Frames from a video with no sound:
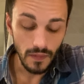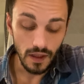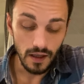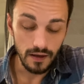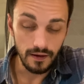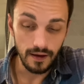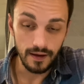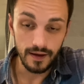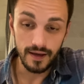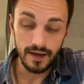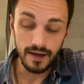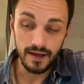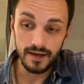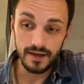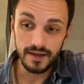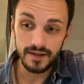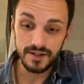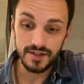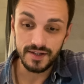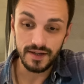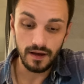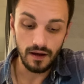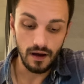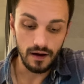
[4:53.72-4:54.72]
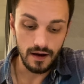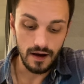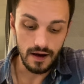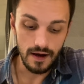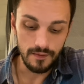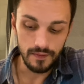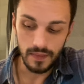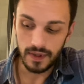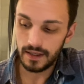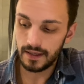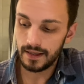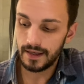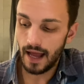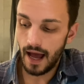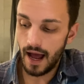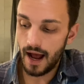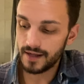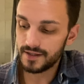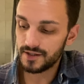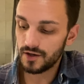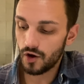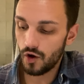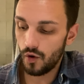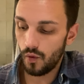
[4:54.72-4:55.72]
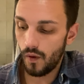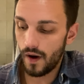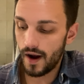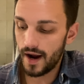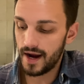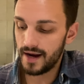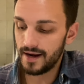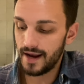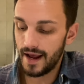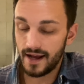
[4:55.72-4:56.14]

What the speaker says: is not quite